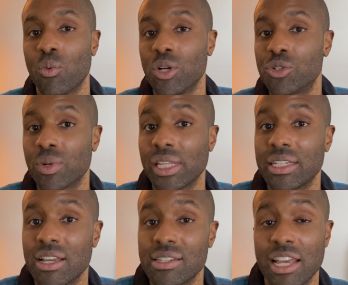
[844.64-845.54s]
which really
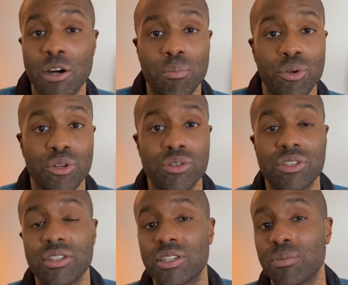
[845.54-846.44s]
does help
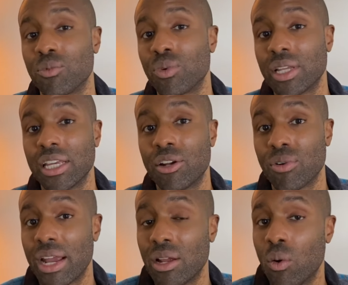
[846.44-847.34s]
produce some really
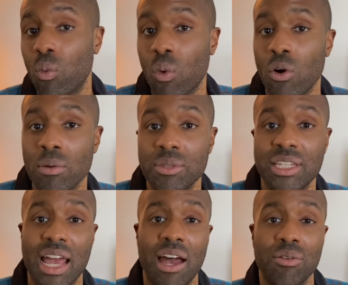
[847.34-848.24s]
great warm
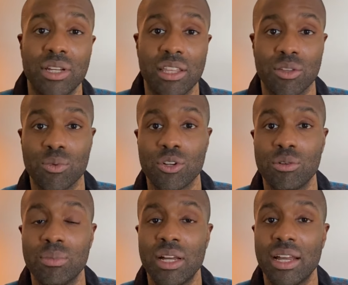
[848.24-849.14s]
sound in the
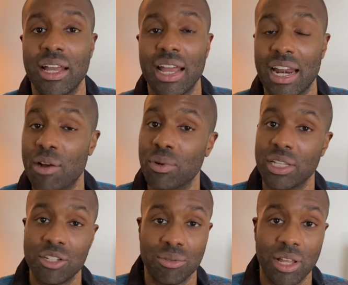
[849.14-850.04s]
room, and I really
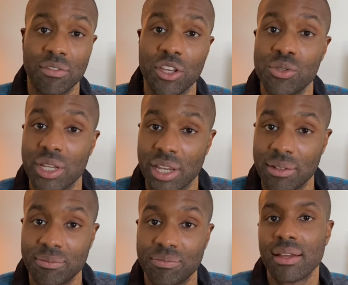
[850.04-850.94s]
do love using it.